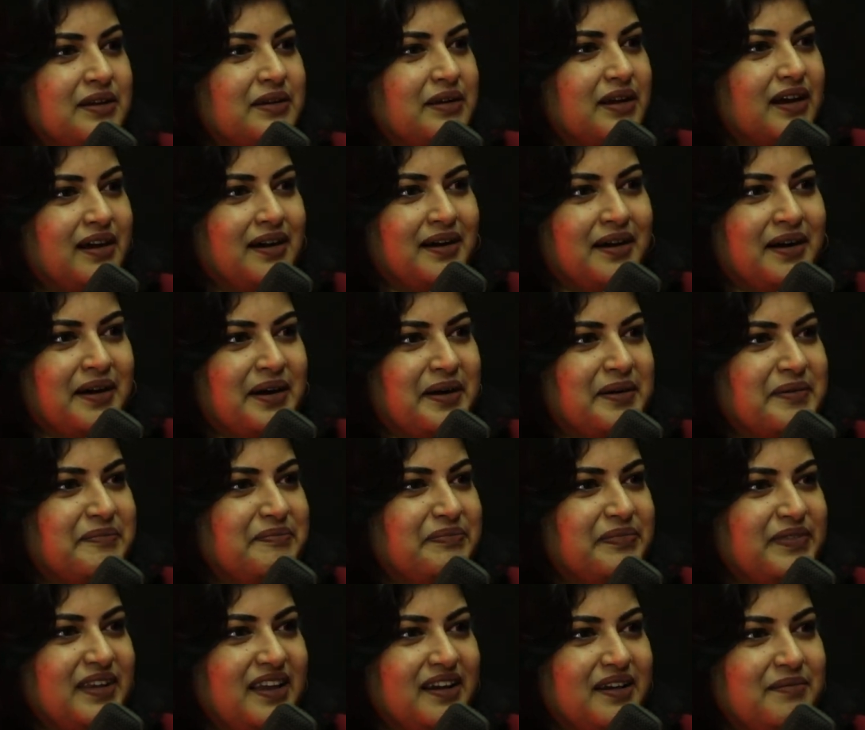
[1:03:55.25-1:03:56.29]
uh,
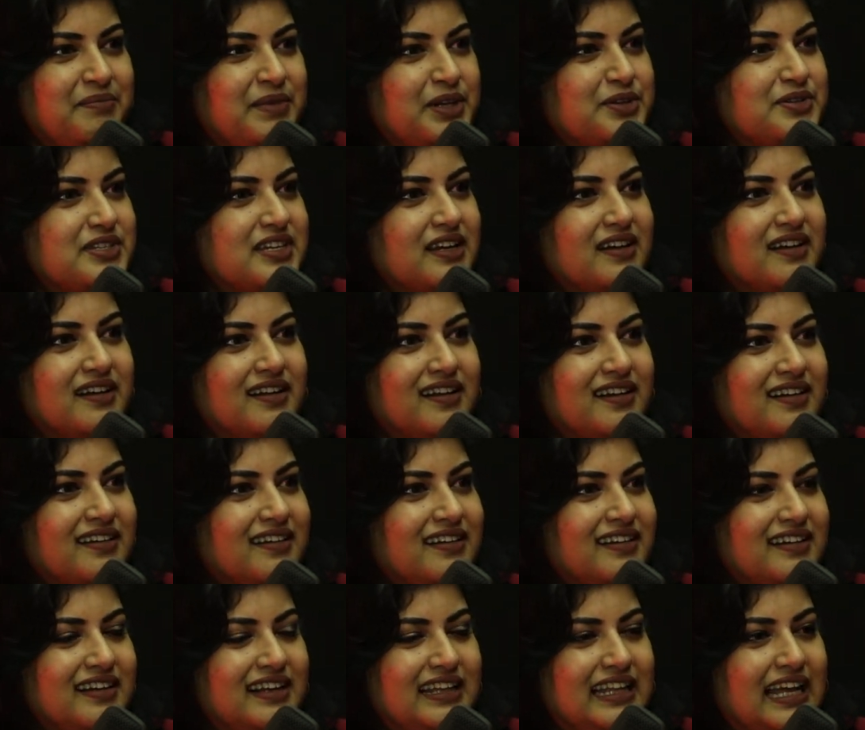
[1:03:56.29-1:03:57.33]
musical
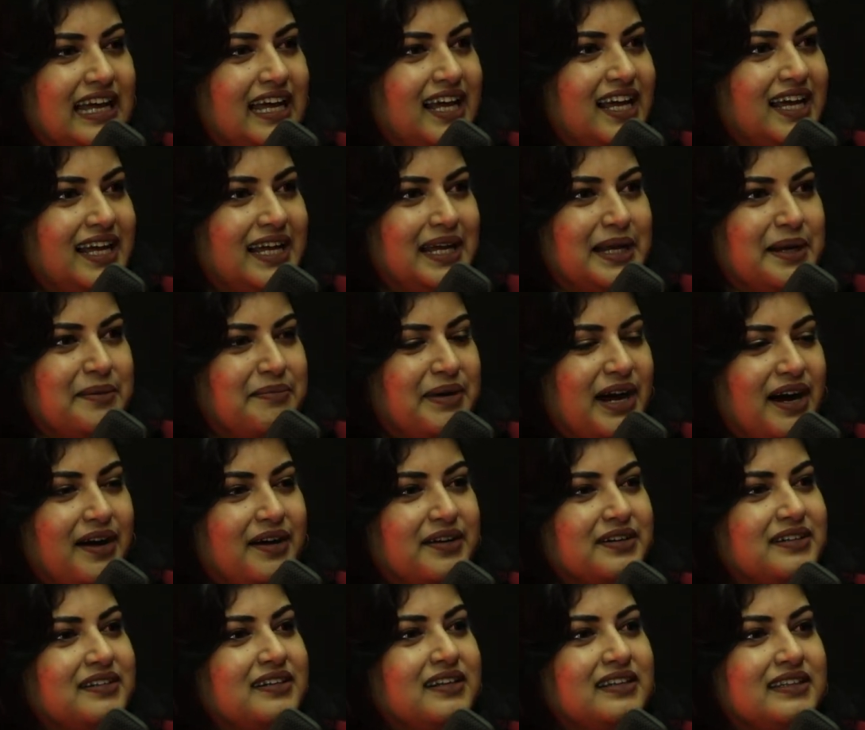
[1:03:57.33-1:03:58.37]

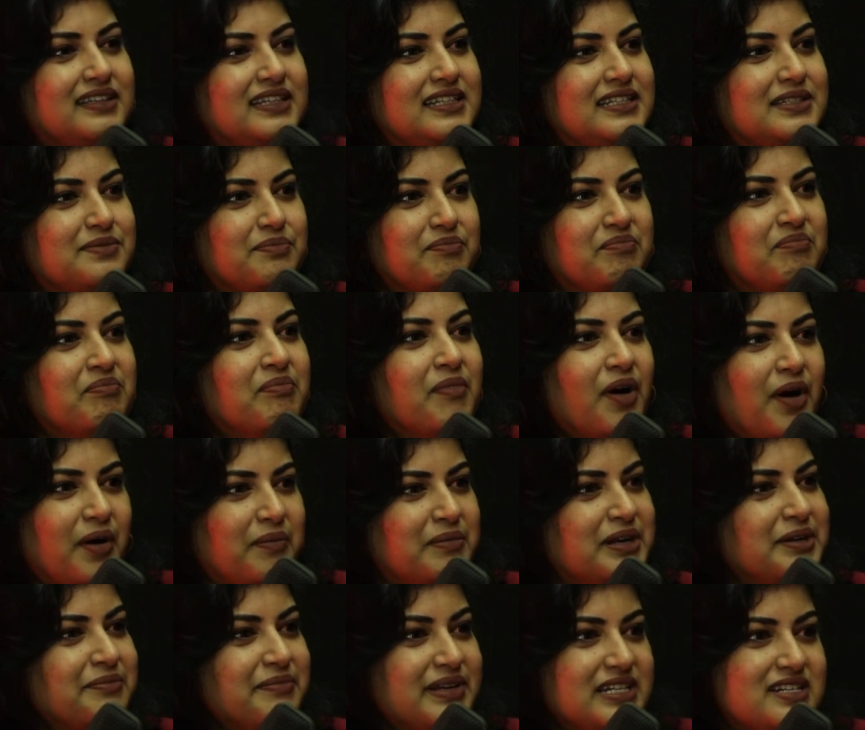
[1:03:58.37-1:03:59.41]
about these
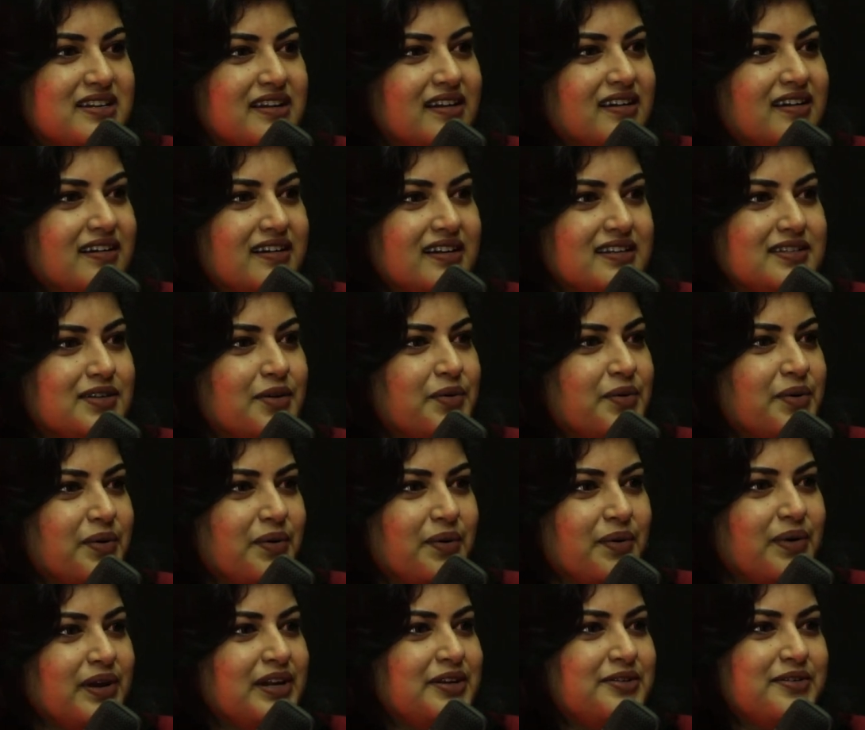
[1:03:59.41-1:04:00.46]
Mormon missionaries who
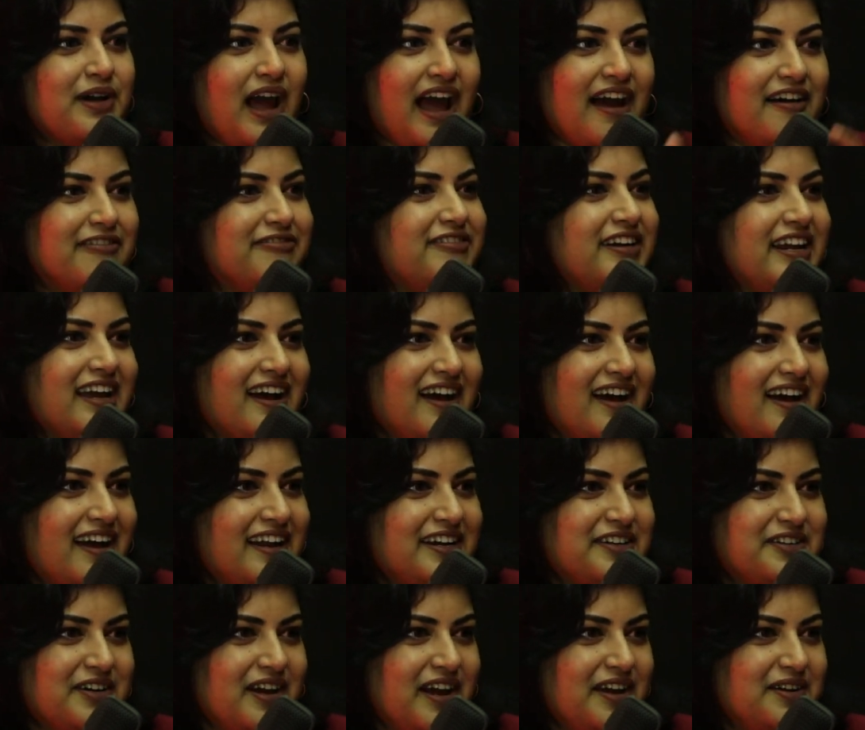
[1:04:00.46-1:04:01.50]
go into Africa
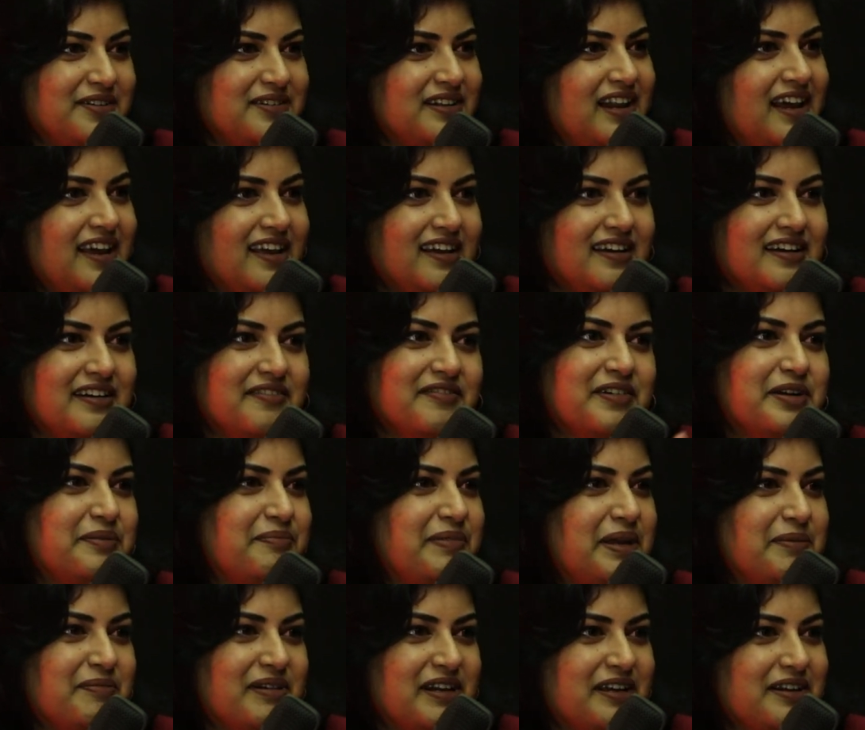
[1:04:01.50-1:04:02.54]
and try to like convert
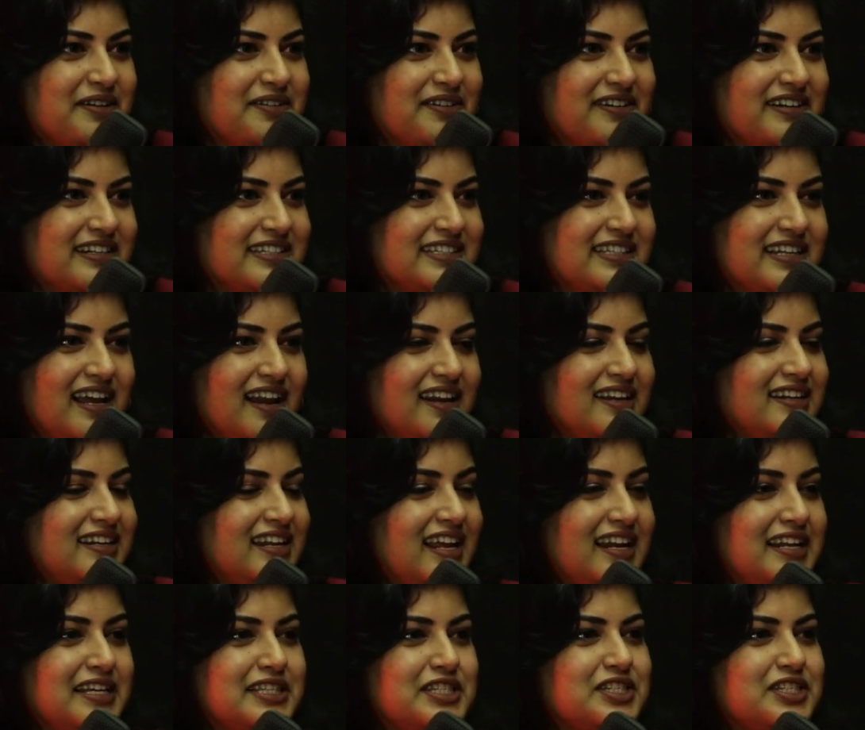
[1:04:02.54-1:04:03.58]
people into Christianity, and it's